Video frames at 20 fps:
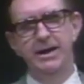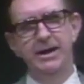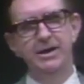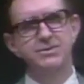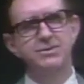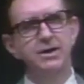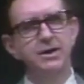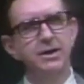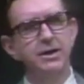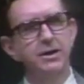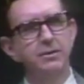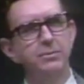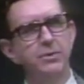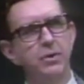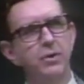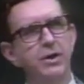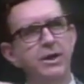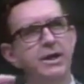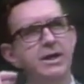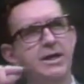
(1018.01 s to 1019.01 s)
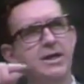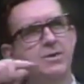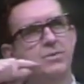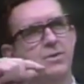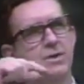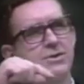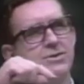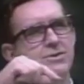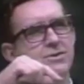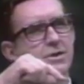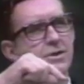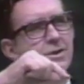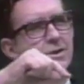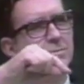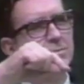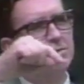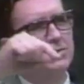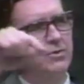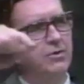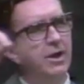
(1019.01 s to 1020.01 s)
As a little boy, he was
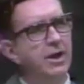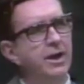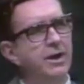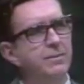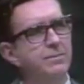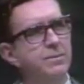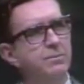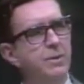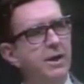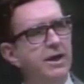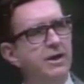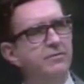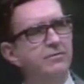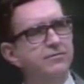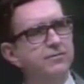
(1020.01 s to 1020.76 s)
circumscribed by